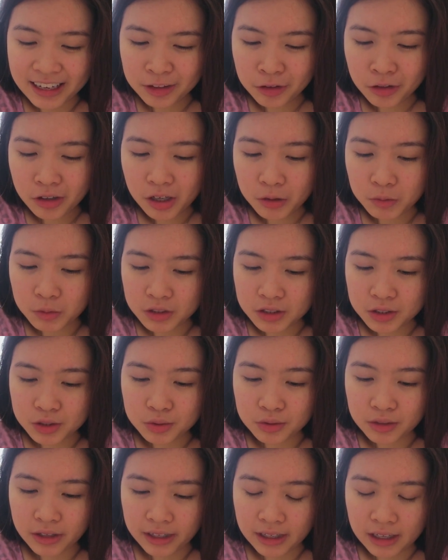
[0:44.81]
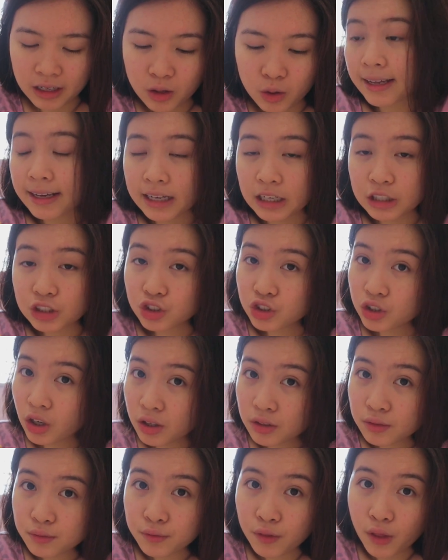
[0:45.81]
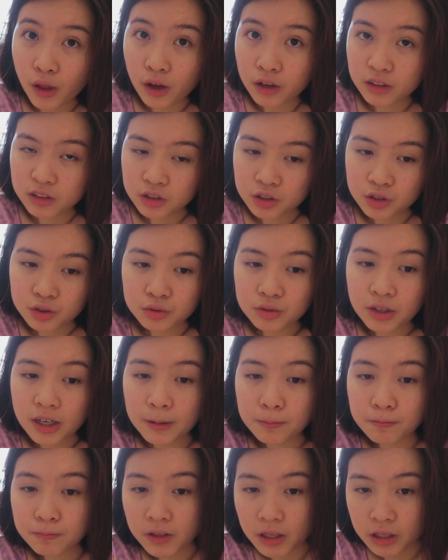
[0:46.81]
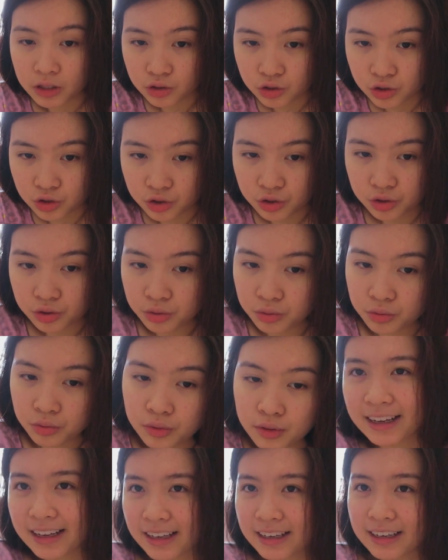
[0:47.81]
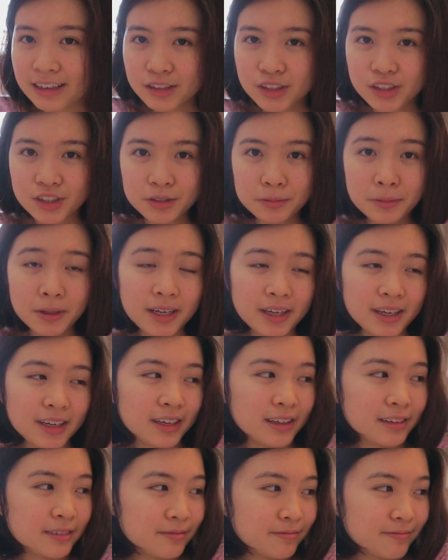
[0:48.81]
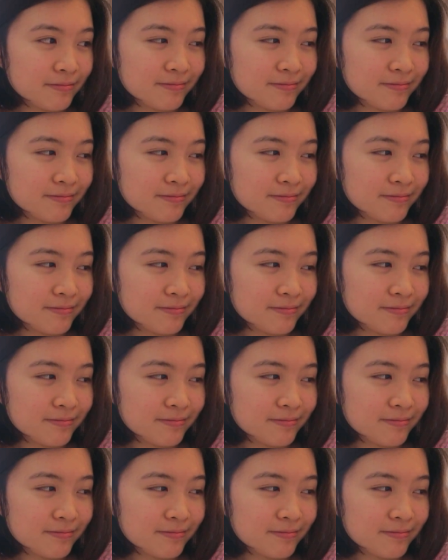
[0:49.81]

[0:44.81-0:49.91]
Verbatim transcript: I thought I would just do like a, like a short vlog just to update you. I cannot turn my head.